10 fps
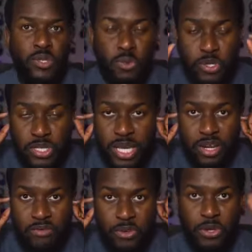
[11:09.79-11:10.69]
So when you take
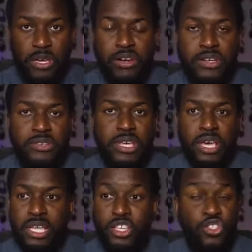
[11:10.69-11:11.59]
it off your ears,
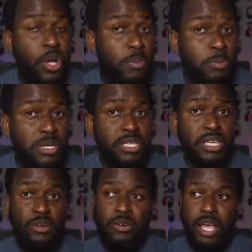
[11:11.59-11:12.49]
you stop
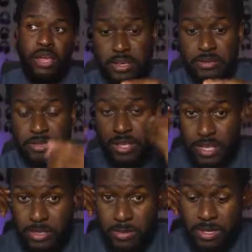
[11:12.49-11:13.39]
immediately and
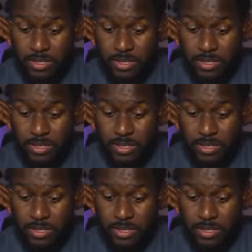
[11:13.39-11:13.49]
recognize.